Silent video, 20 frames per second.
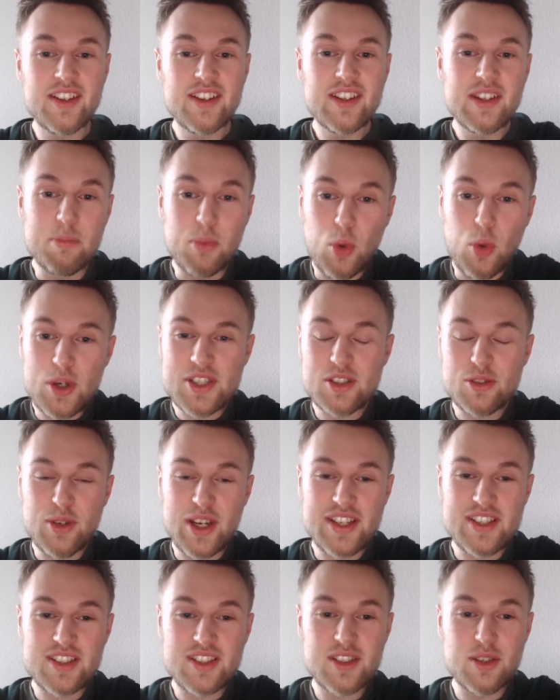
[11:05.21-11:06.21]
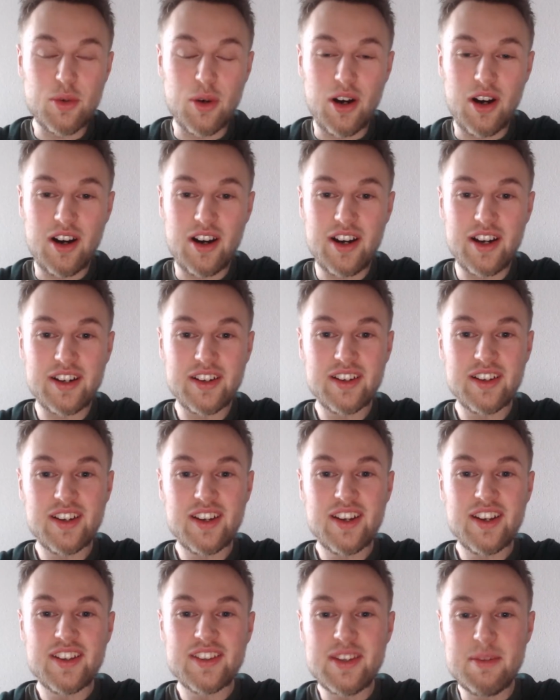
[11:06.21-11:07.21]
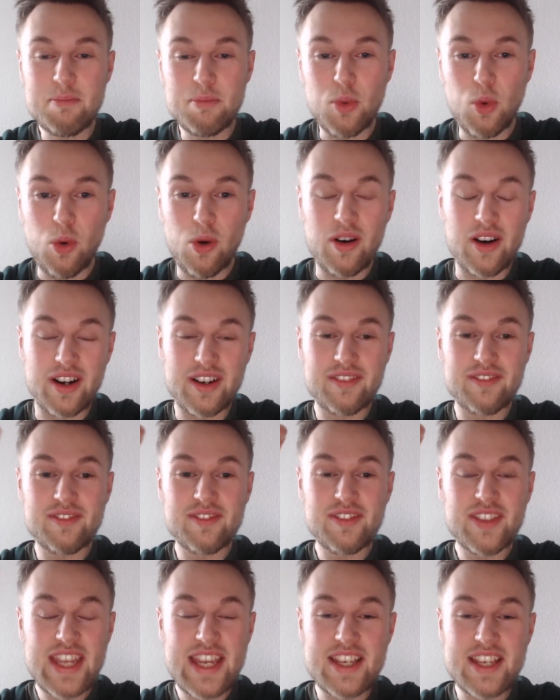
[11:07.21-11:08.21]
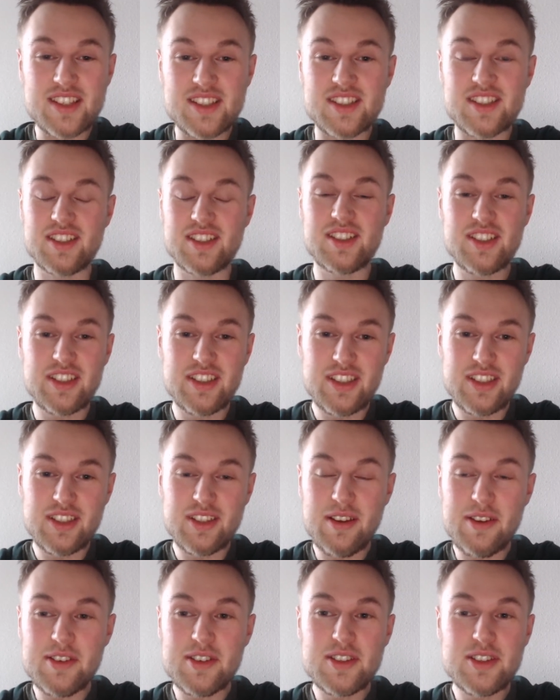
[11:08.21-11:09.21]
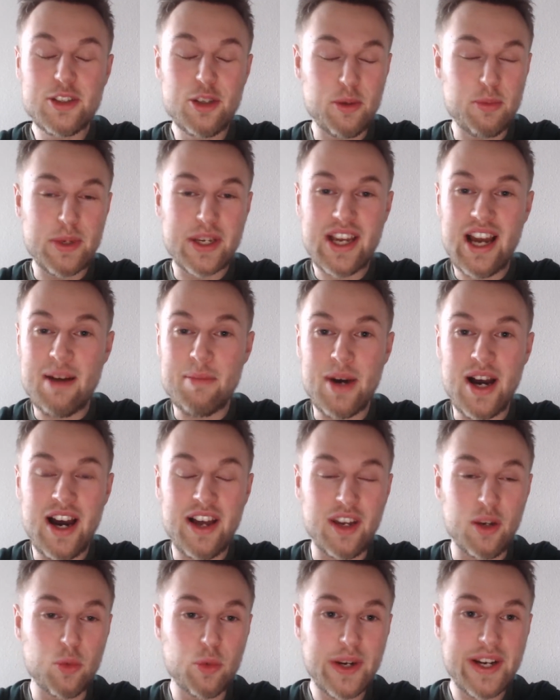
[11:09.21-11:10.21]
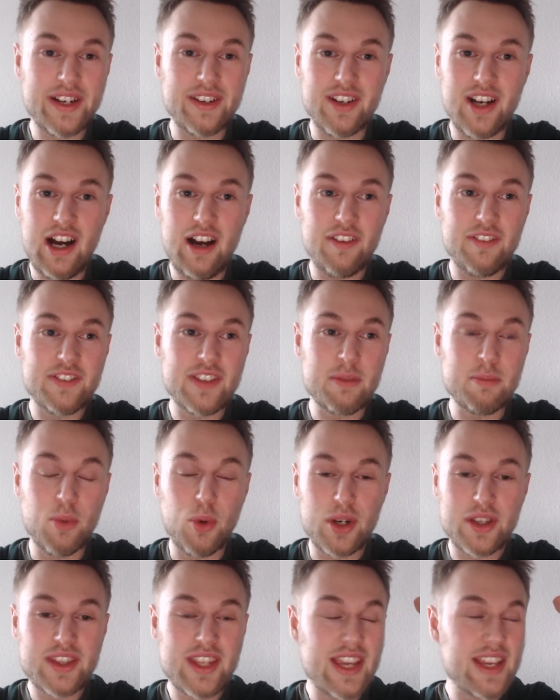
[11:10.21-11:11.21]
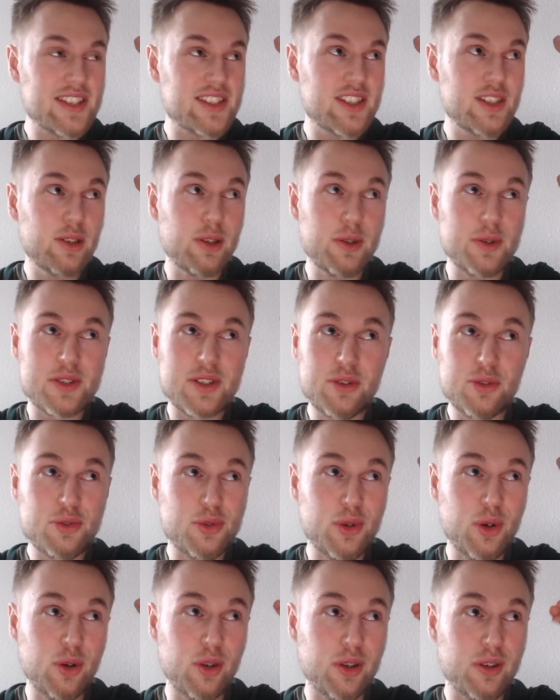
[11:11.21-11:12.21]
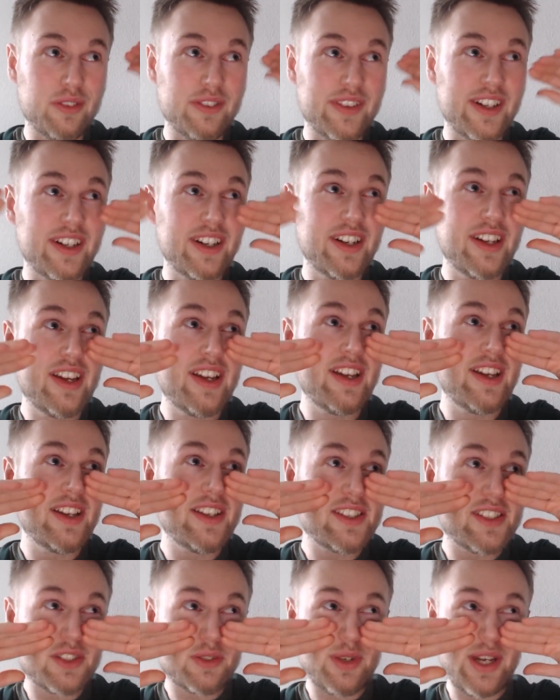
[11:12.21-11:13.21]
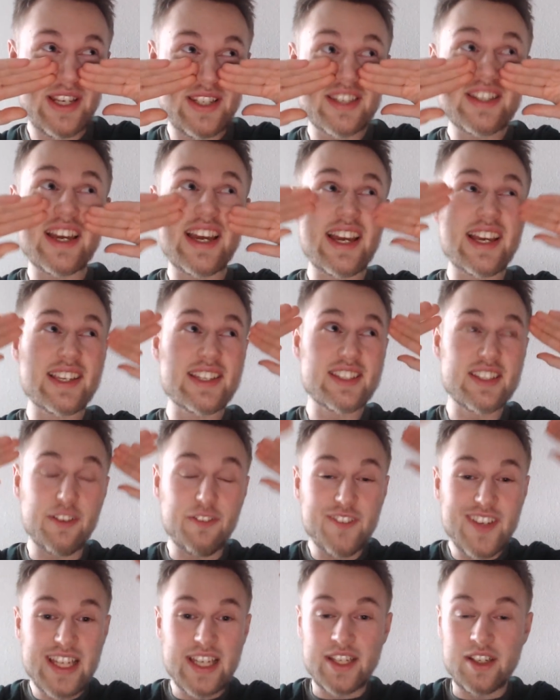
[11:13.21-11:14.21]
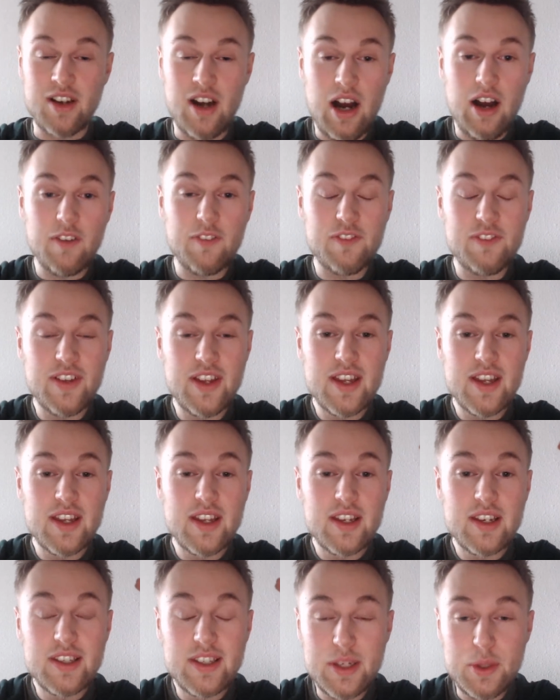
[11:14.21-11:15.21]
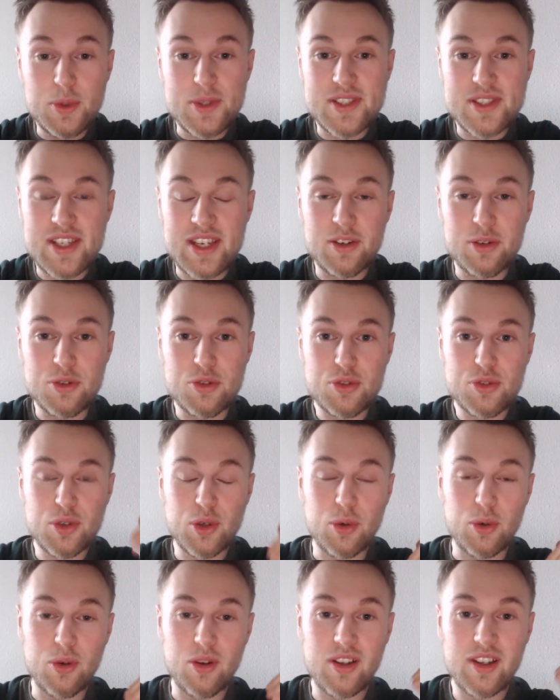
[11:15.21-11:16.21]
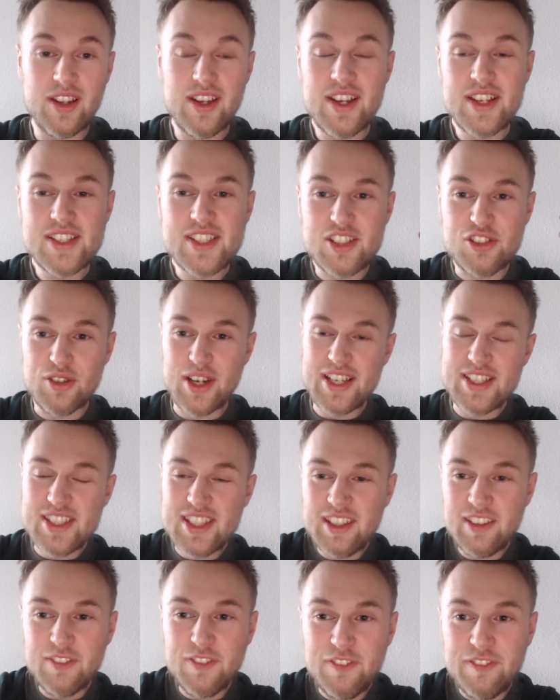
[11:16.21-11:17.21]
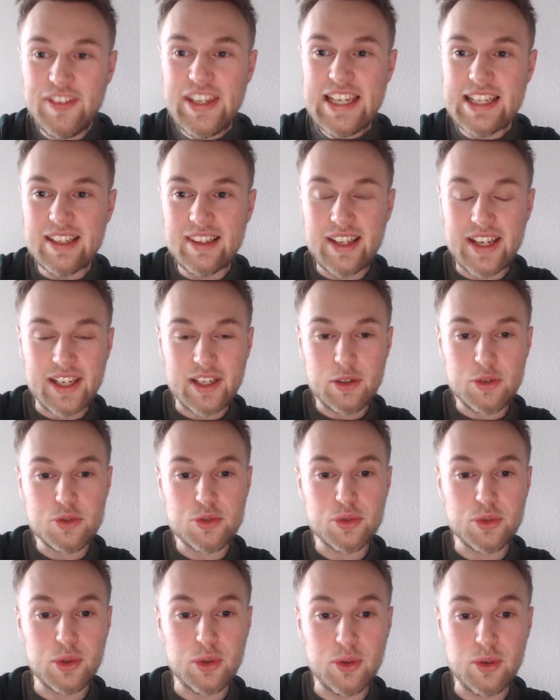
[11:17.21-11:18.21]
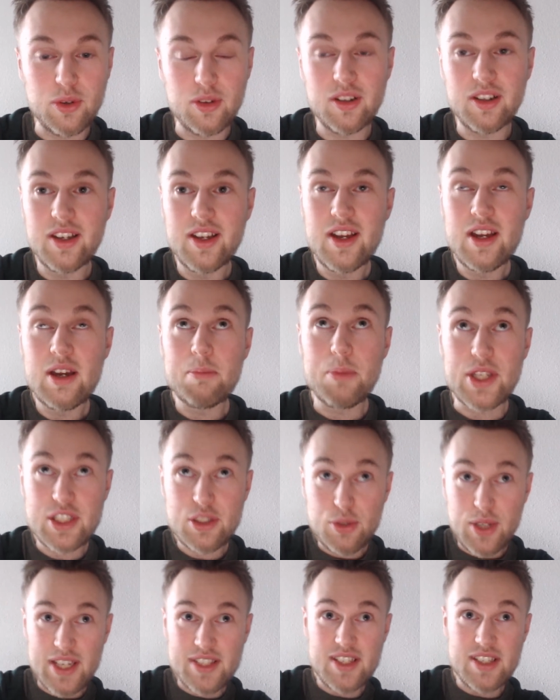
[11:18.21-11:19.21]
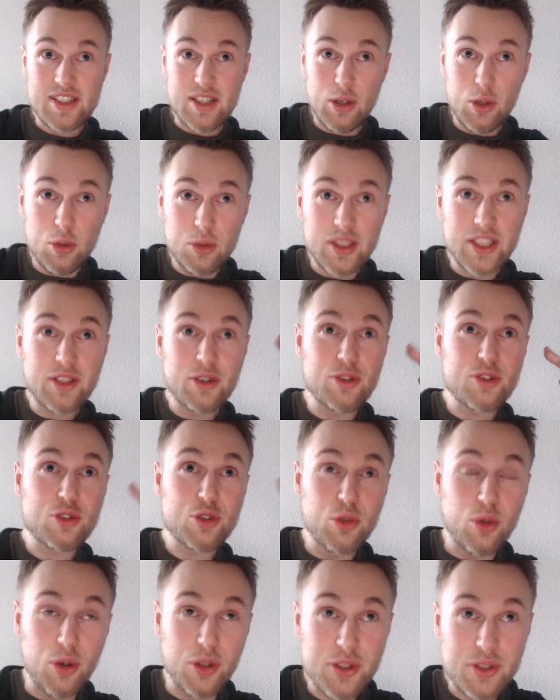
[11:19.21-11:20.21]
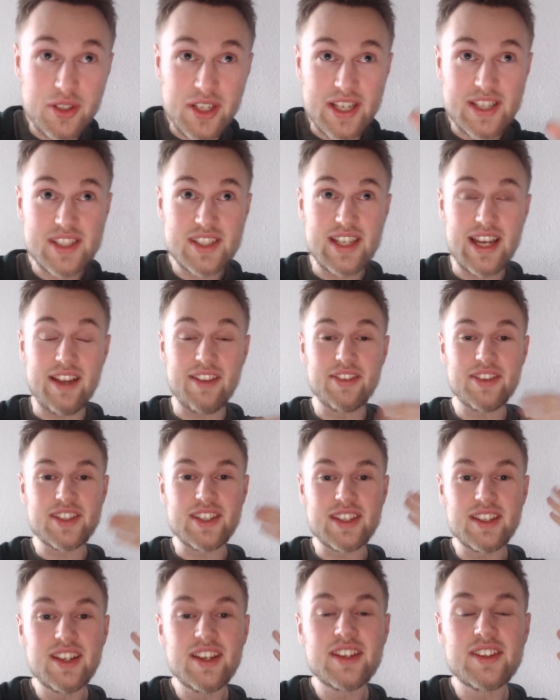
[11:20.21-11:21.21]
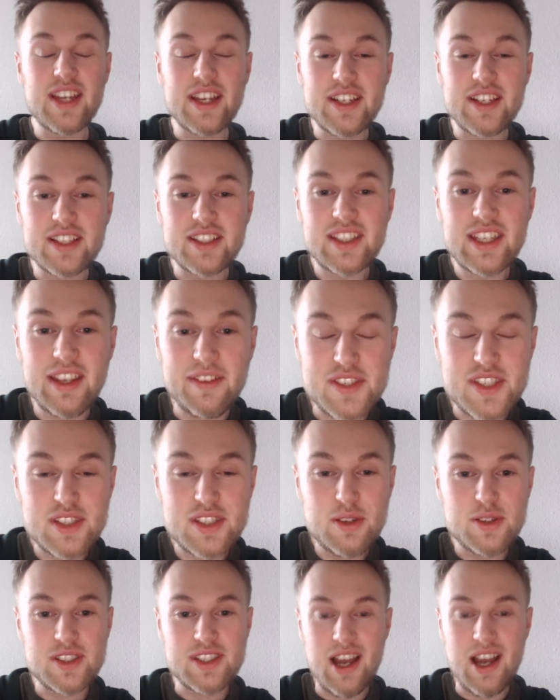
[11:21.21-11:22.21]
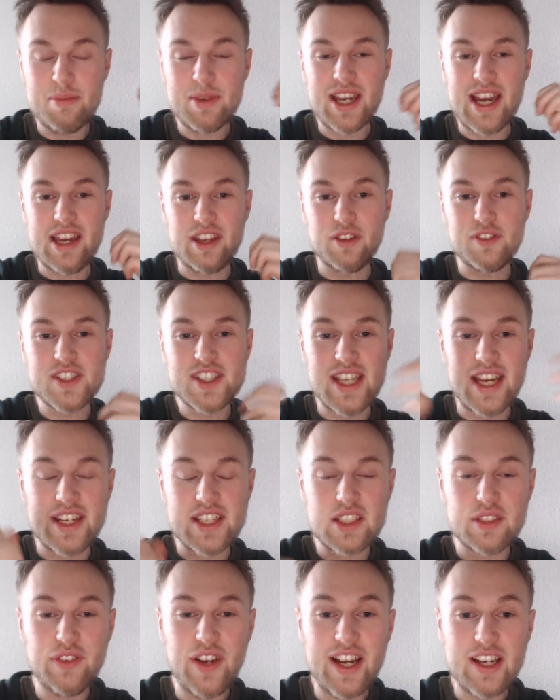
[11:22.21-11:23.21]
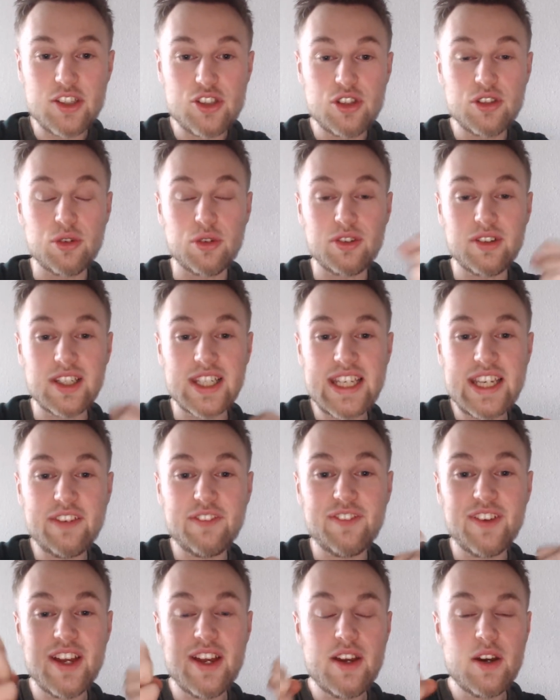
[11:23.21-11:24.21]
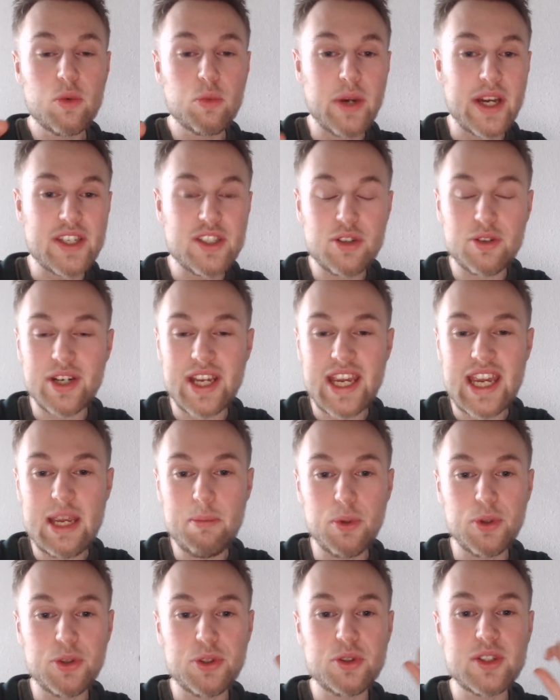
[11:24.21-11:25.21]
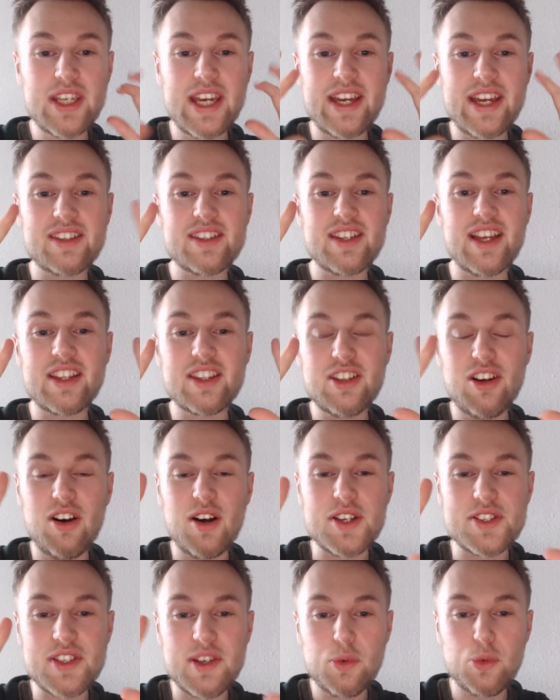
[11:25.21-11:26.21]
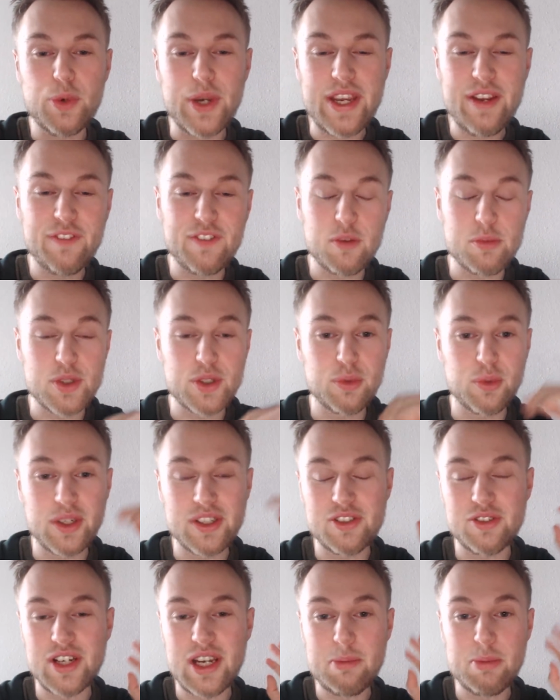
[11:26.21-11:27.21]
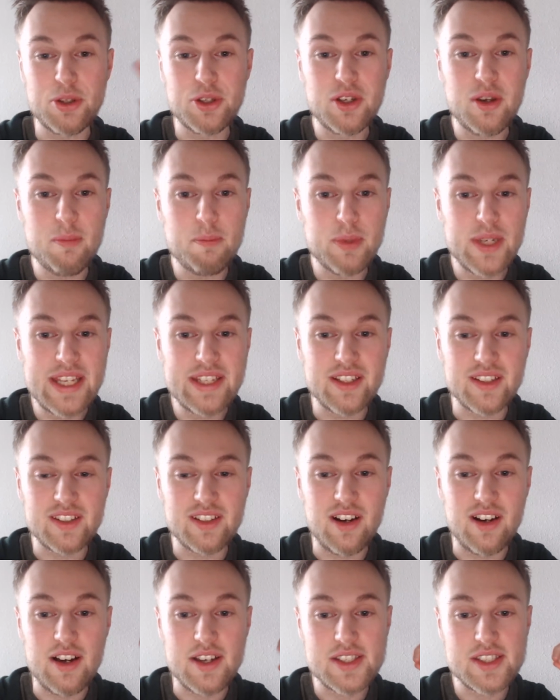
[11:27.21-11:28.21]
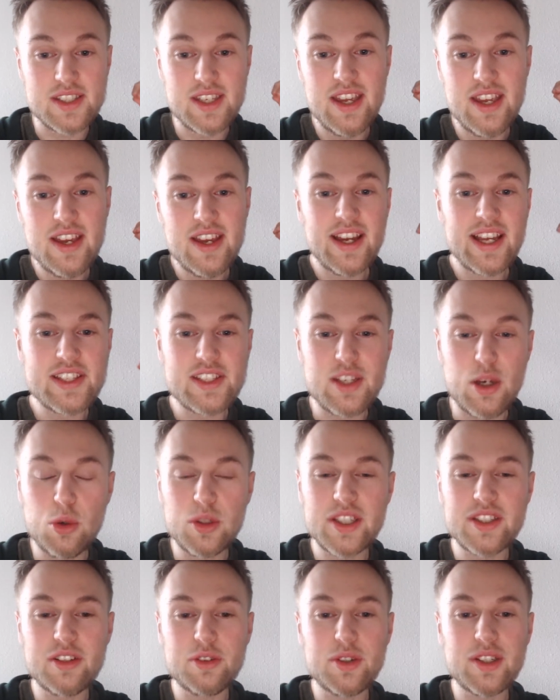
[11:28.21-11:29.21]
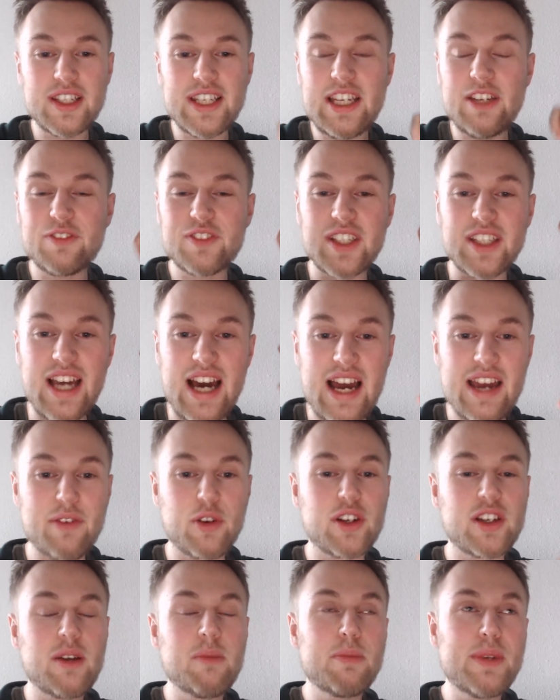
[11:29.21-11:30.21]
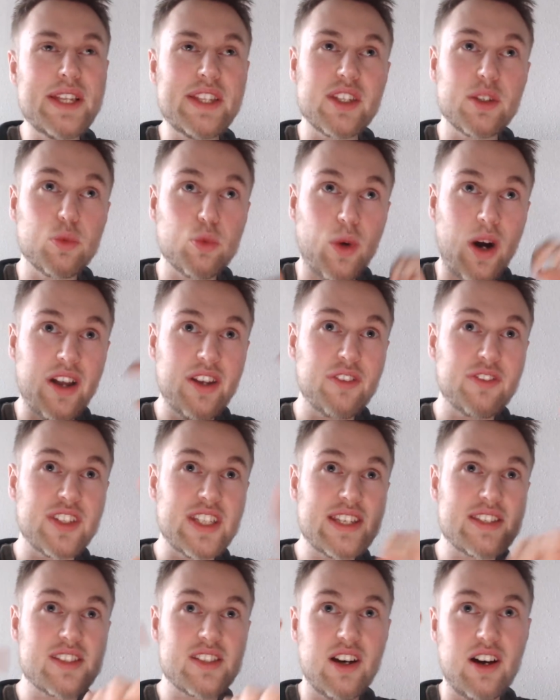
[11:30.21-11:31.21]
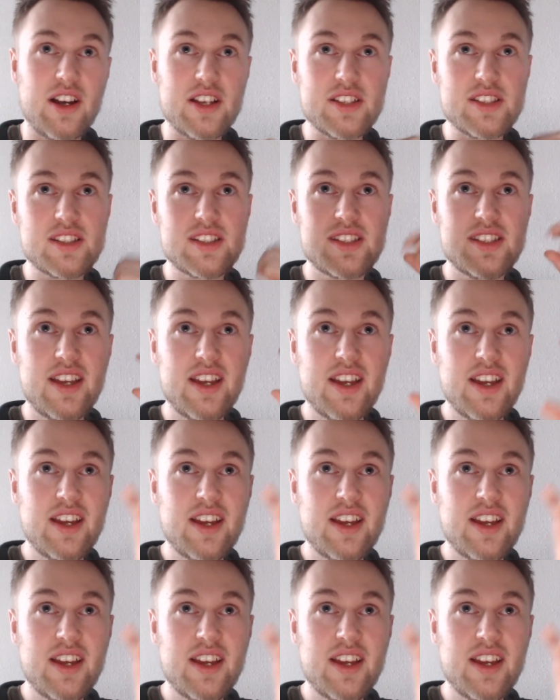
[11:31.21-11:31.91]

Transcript: The more stressed you are, the more things you become unaware of, the more things you lose control over. Stress is the feeling of losing control. Stress can feel like control, but stress is only control to the extent that it gives you some kind of satisfaction or relief when you're able to get a task away from you, when you're able to complete a task. It's only the relief that I've completed one of these tasks.